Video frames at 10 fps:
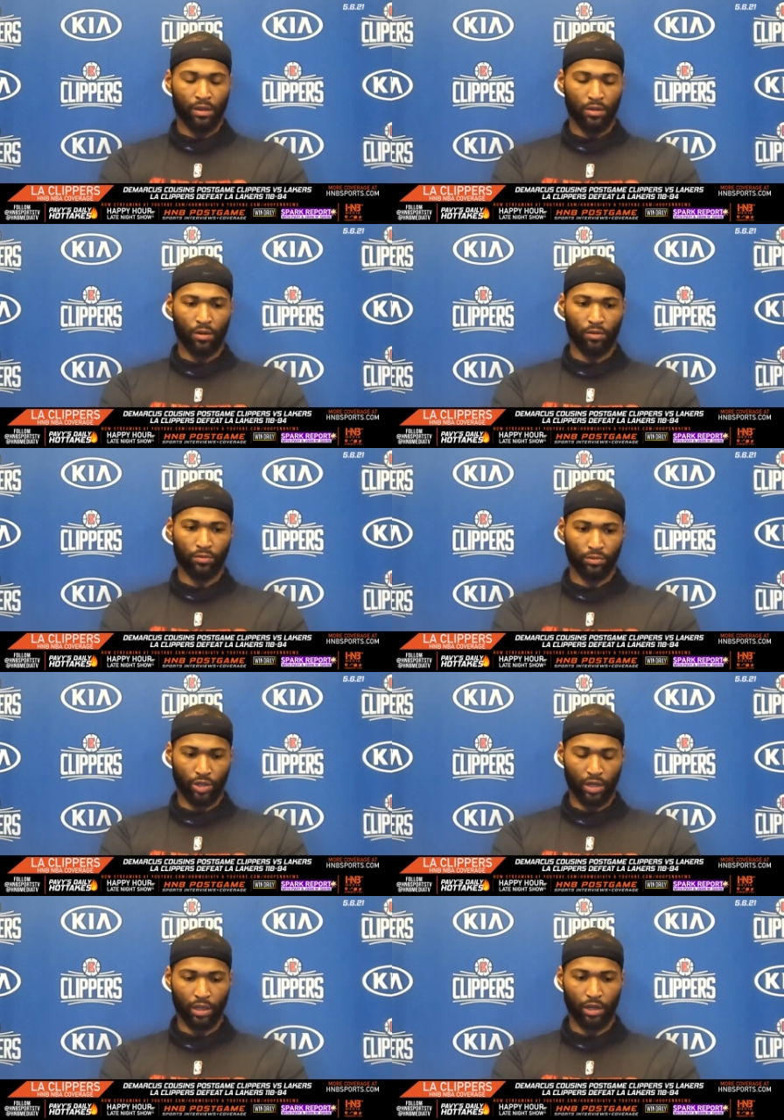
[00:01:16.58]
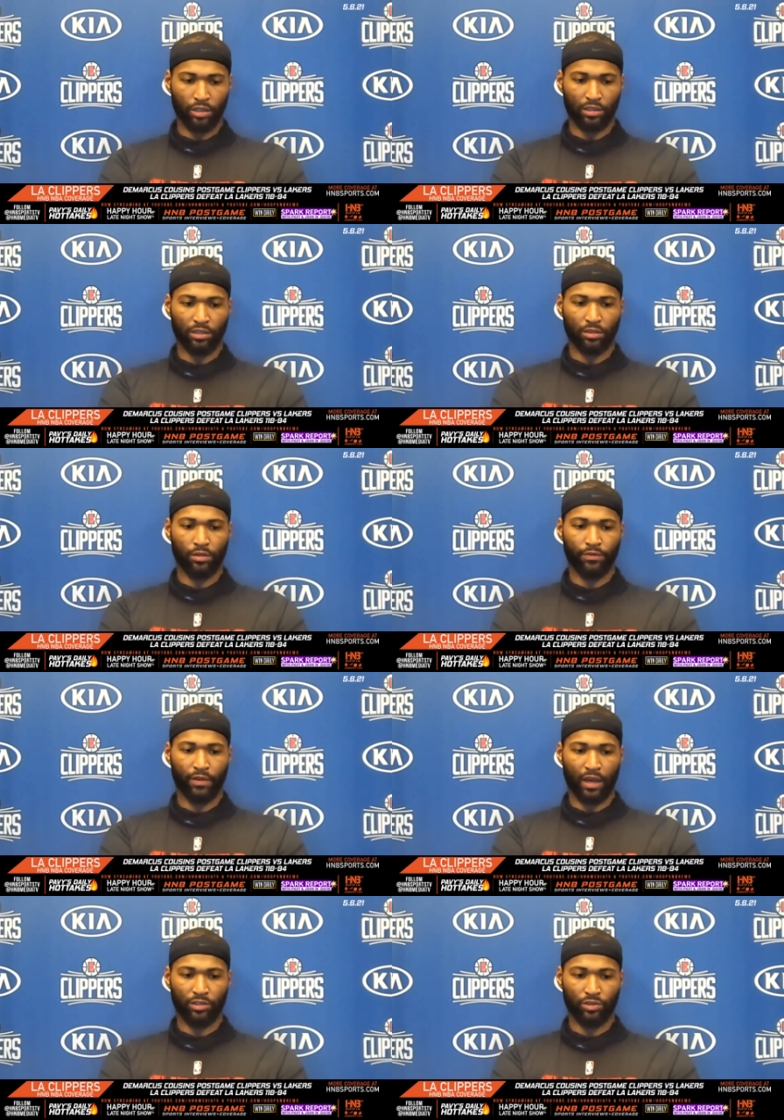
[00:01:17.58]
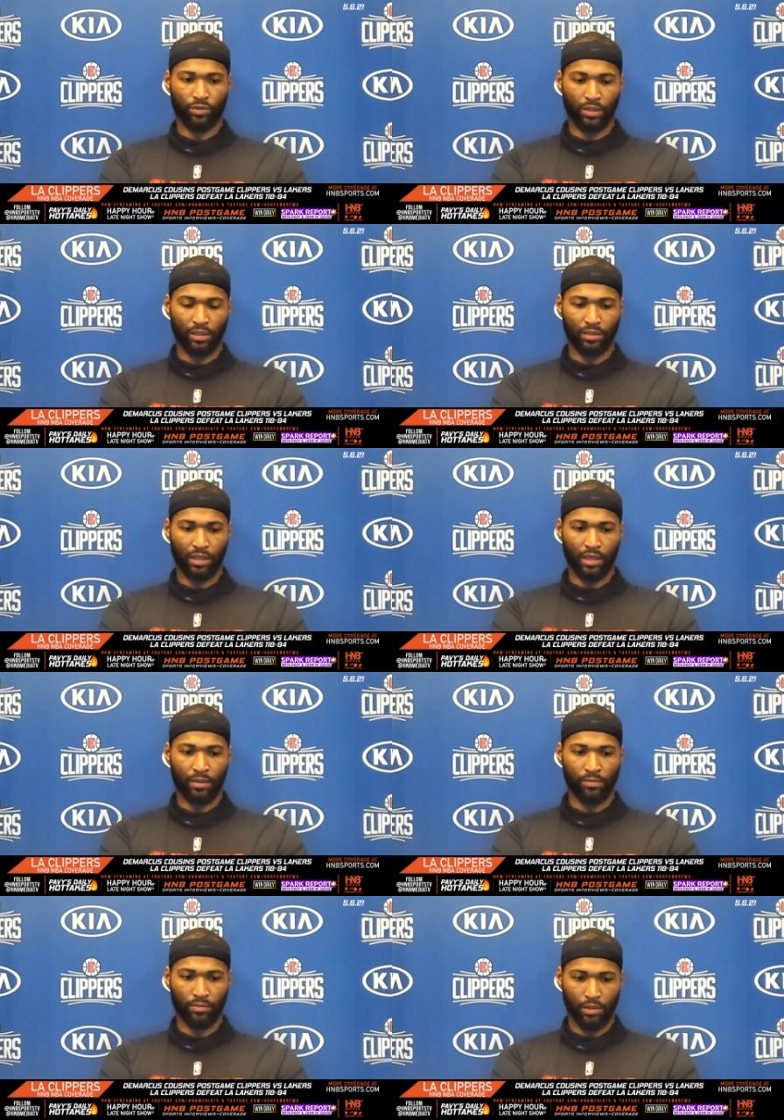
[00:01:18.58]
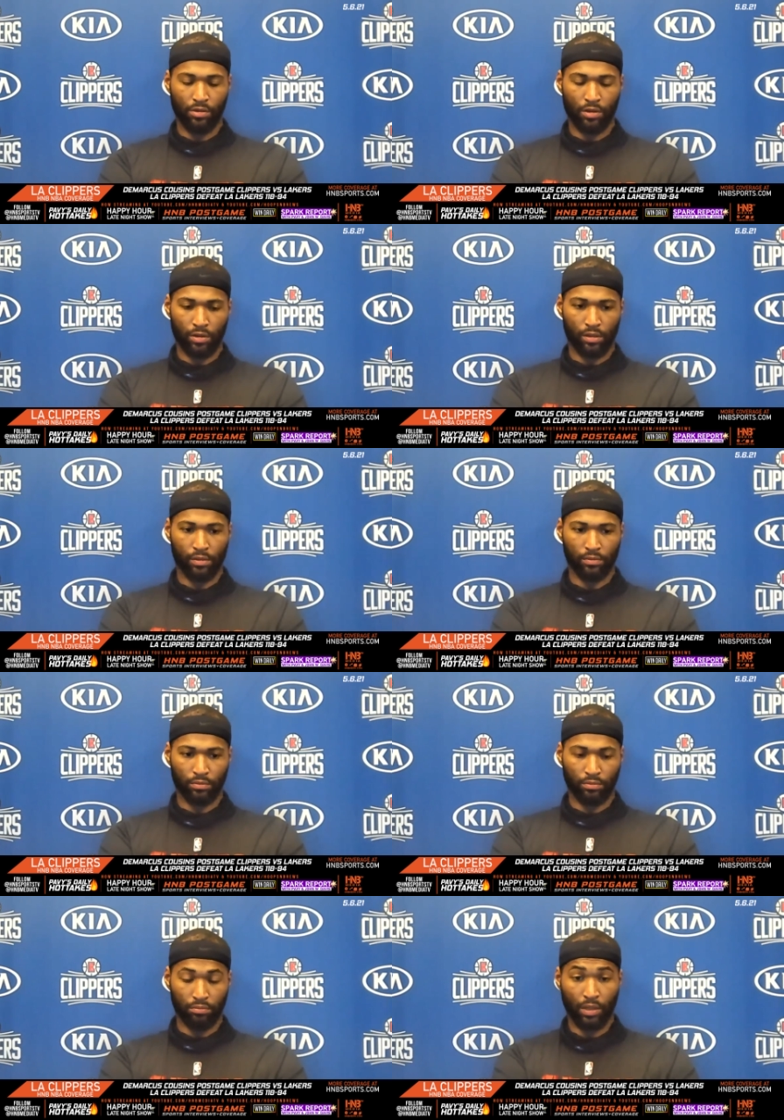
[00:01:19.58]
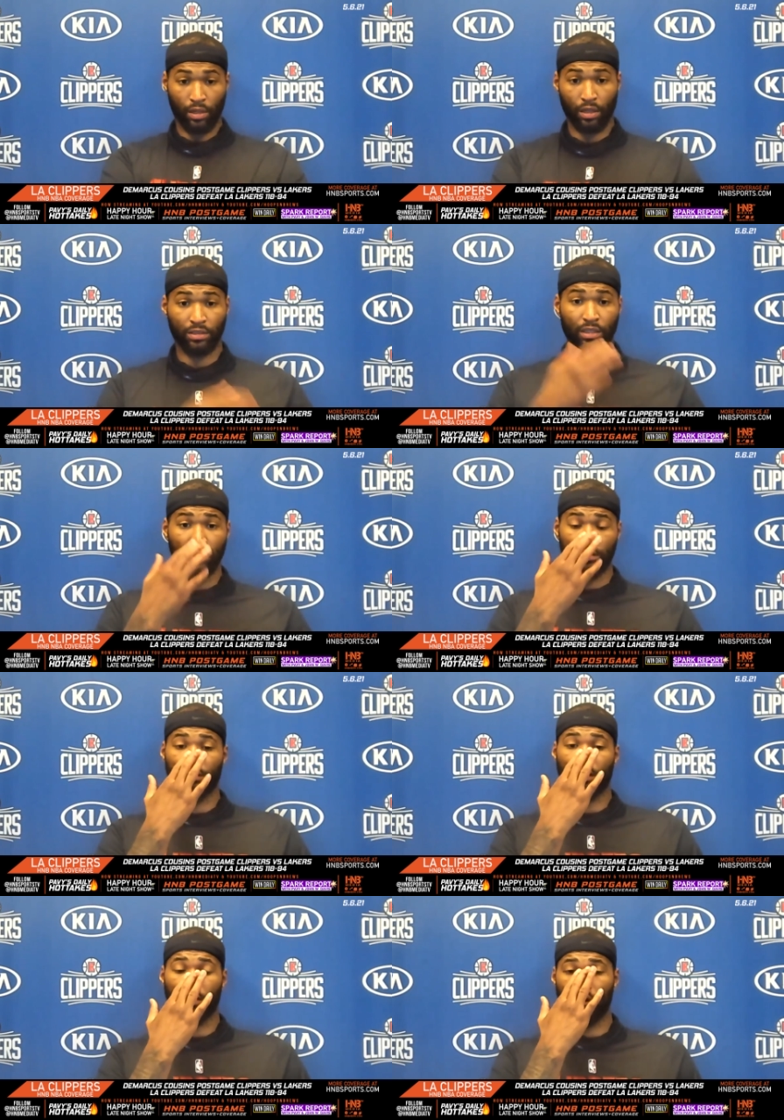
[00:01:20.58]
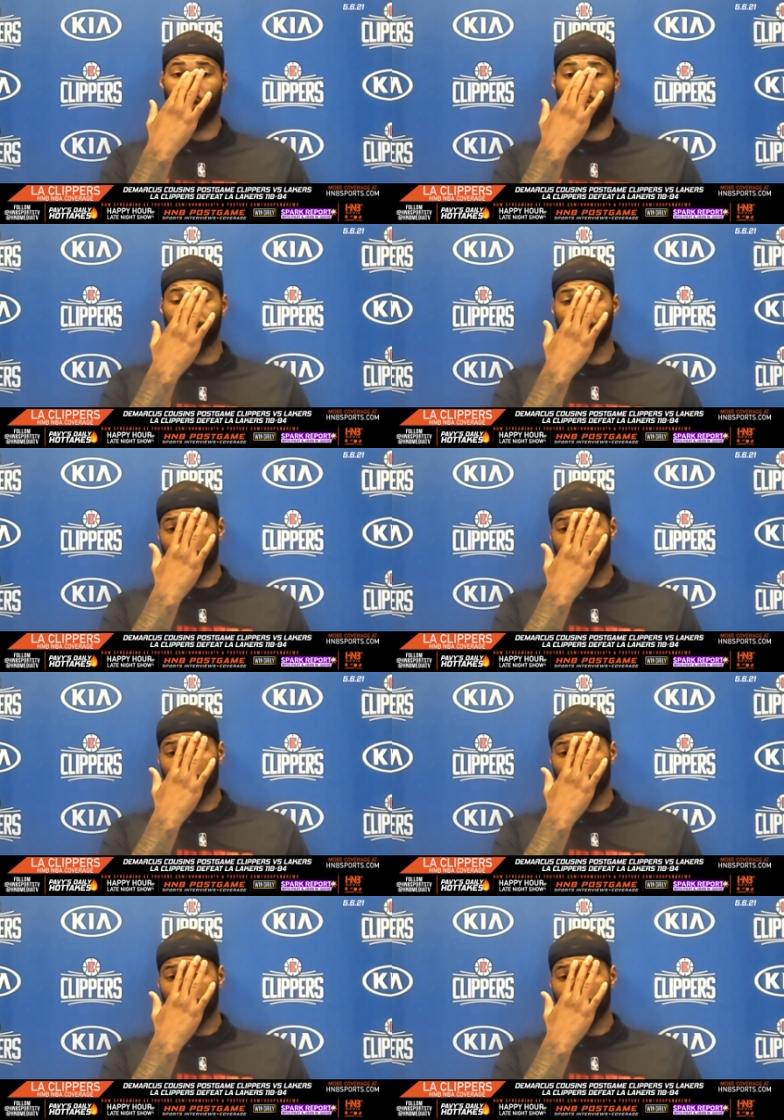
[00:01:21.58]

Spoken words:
you know, trying to learn things on the fly and joining this team, you know, in the middle of the season. So,